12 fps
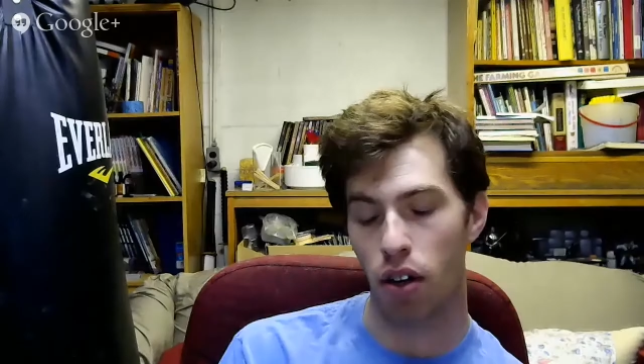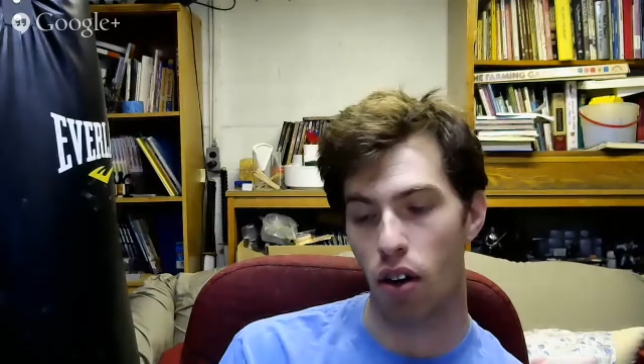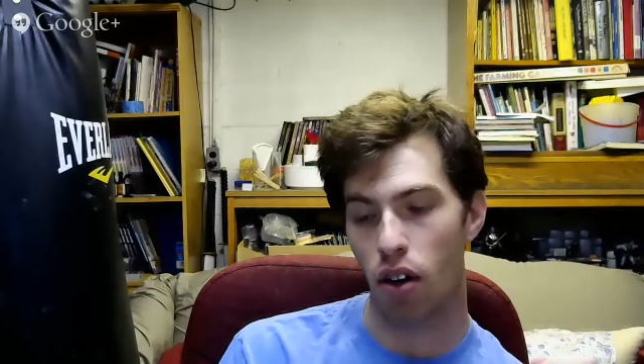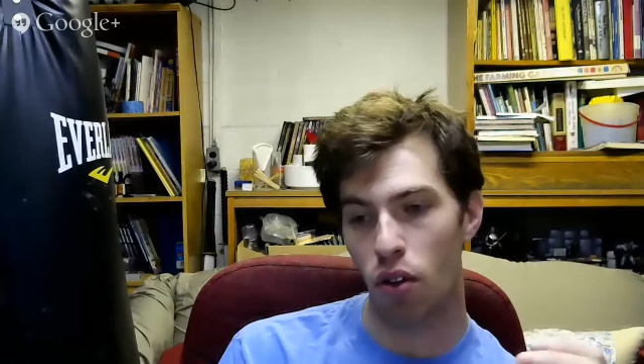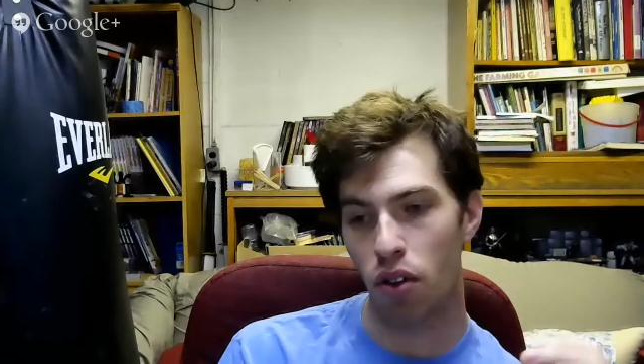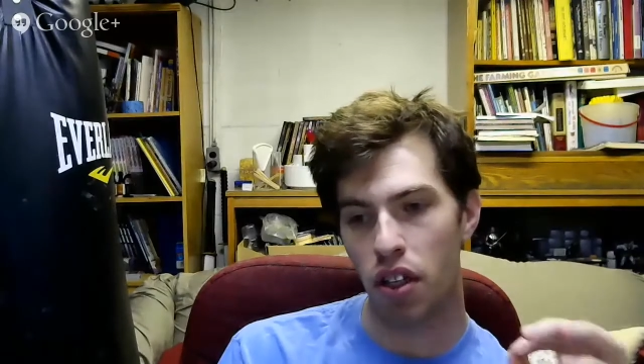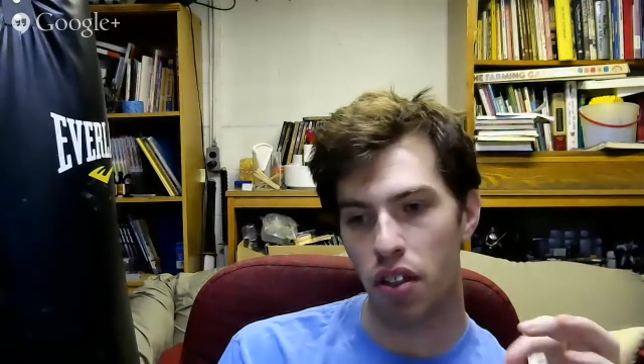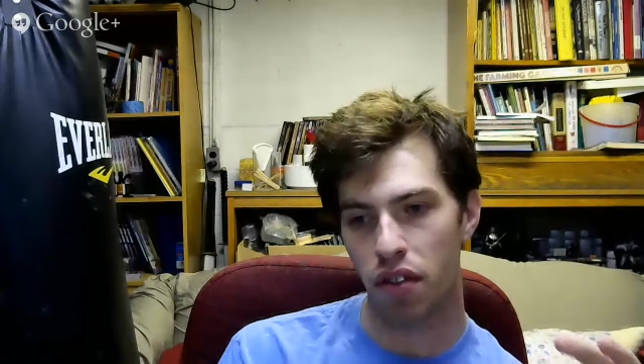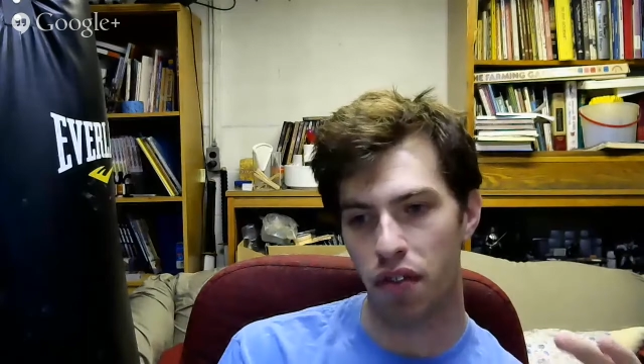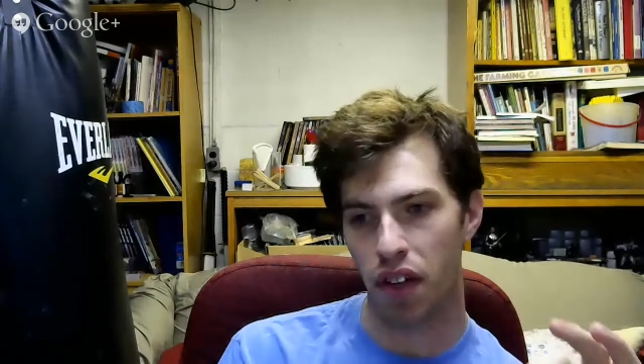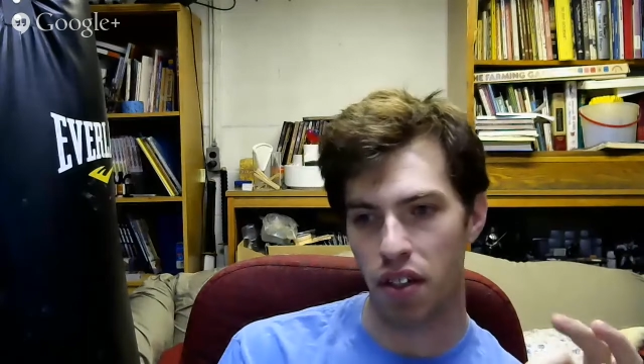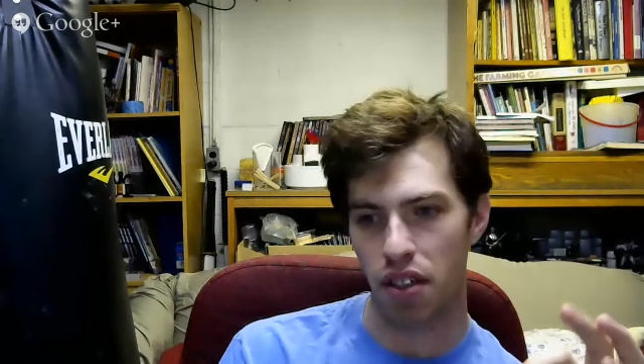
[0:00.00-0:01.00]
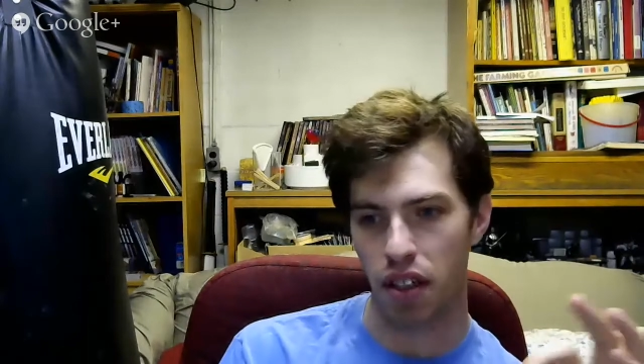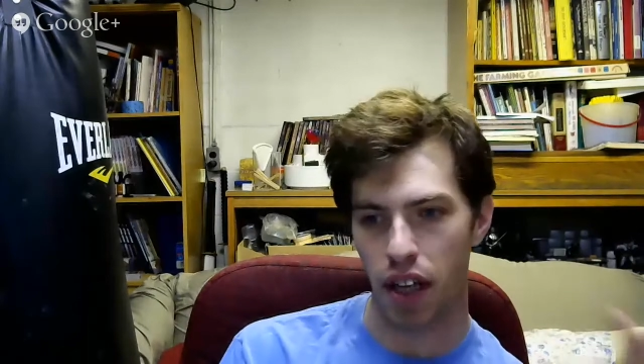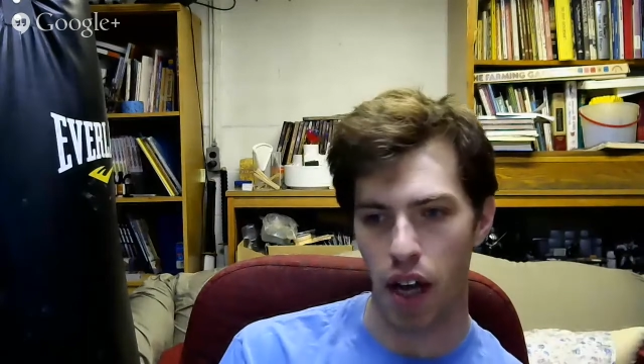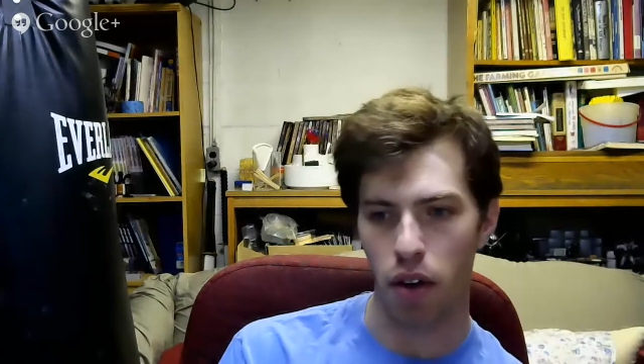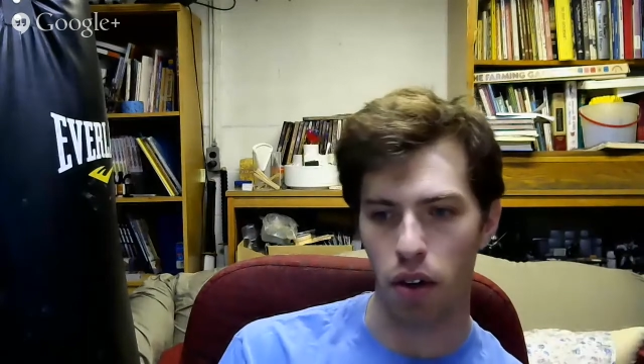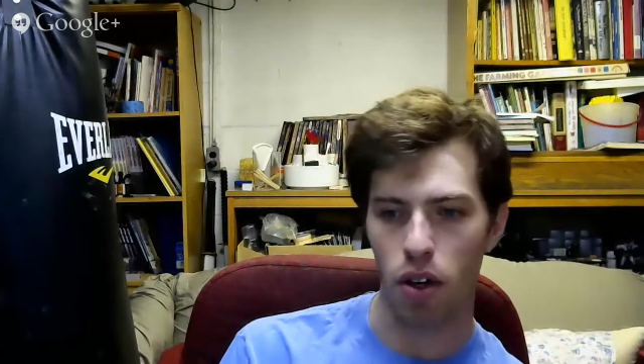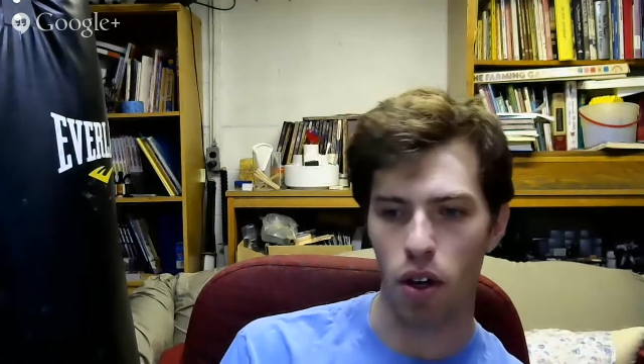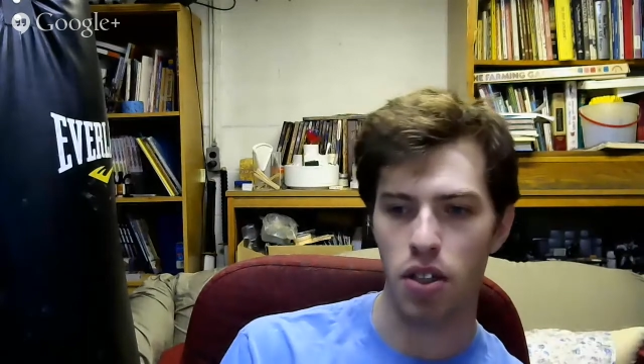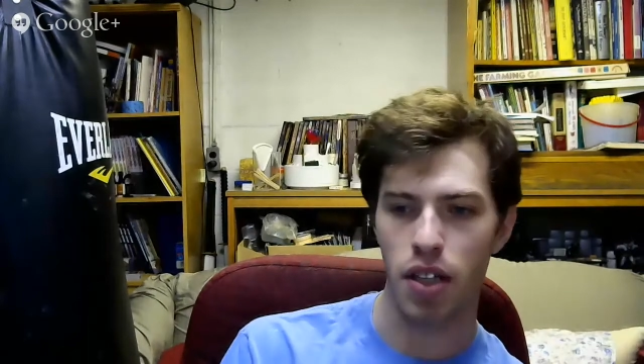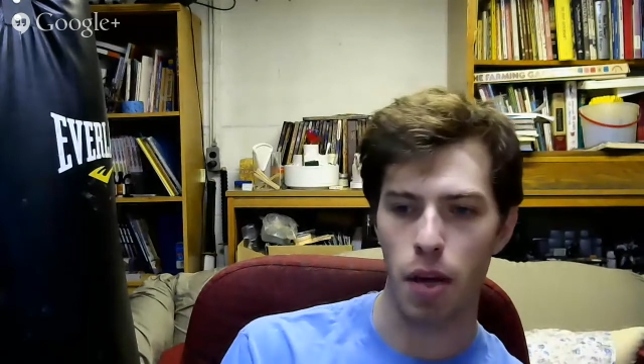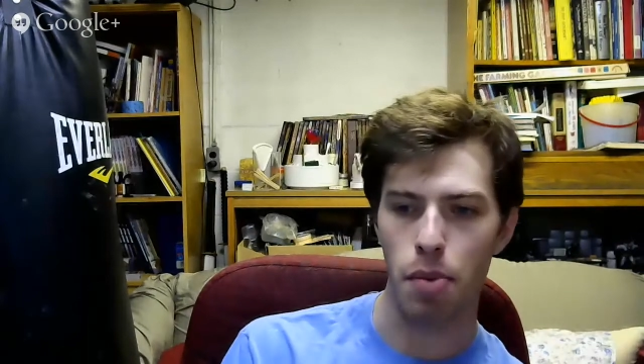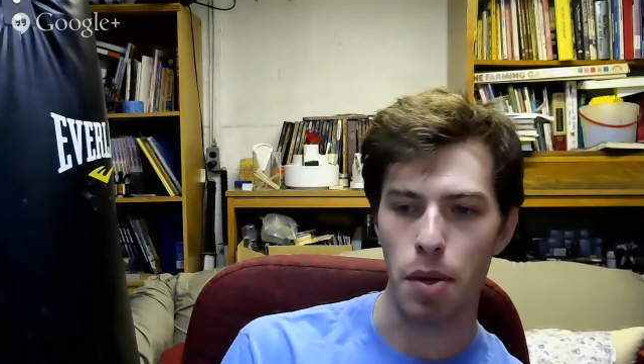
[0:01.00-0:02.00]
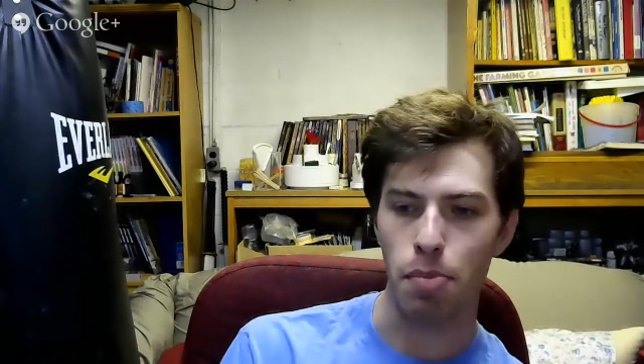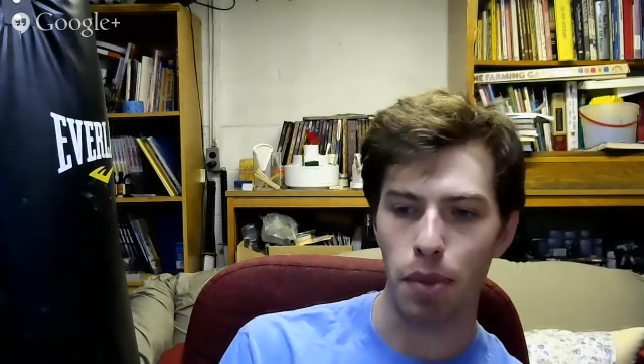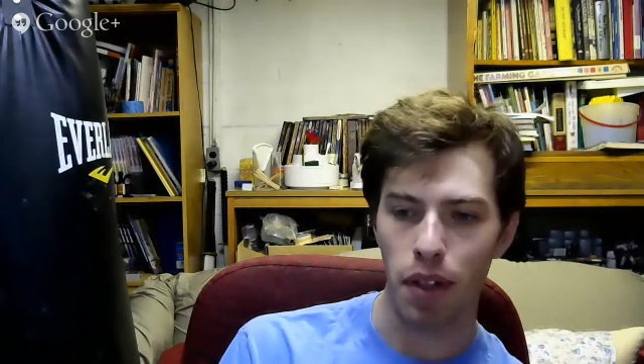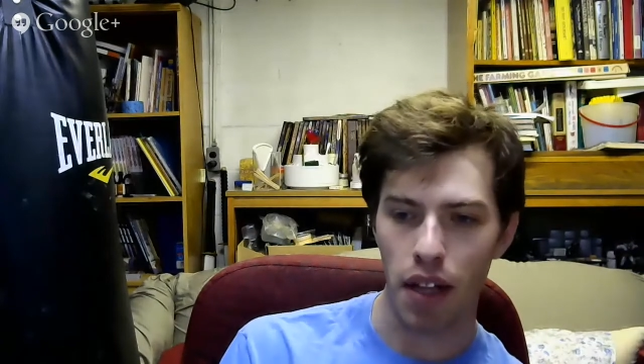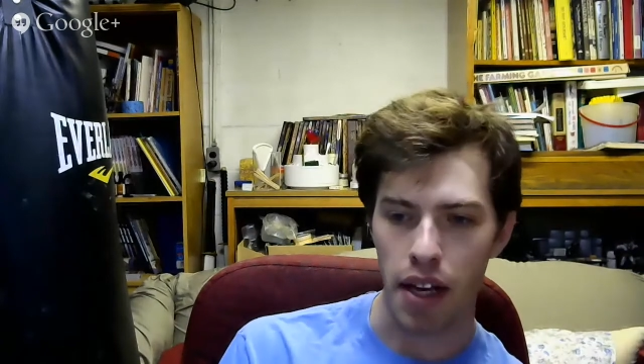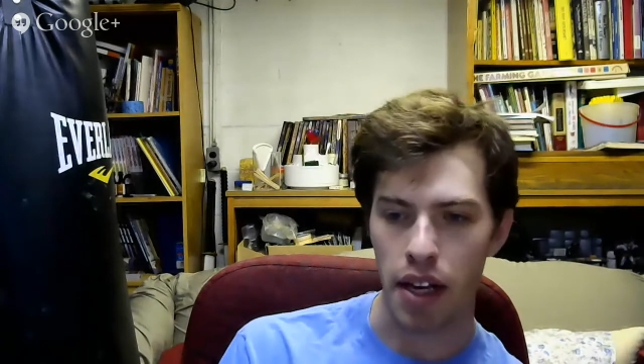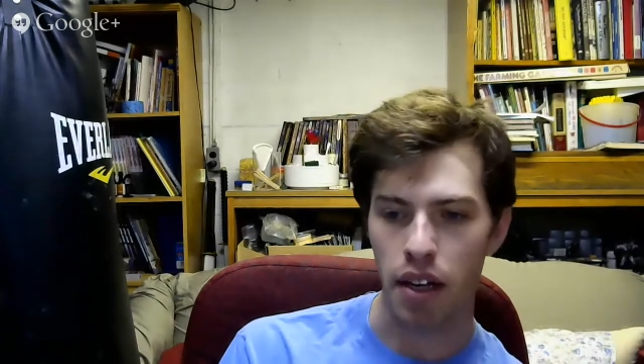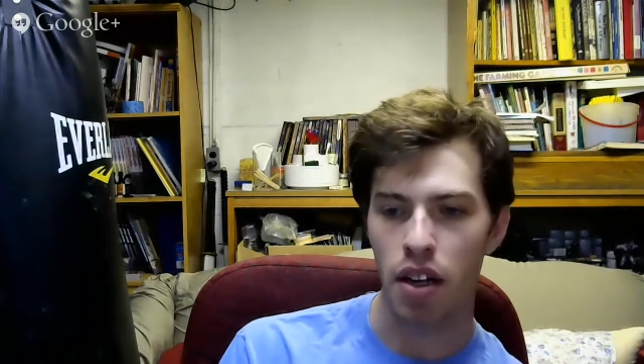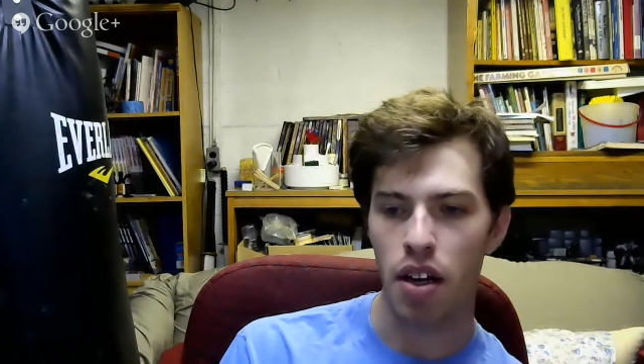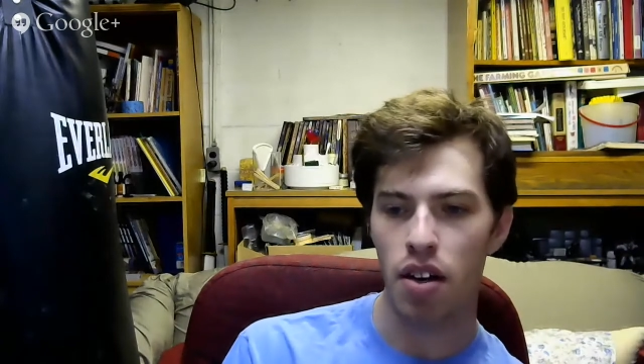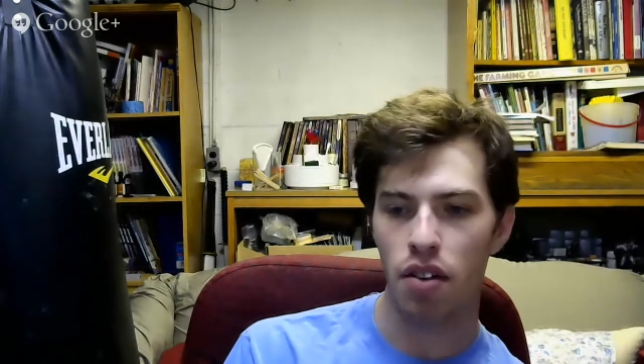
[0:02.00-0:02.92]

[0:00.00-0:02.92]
or only defense and counter cards can be played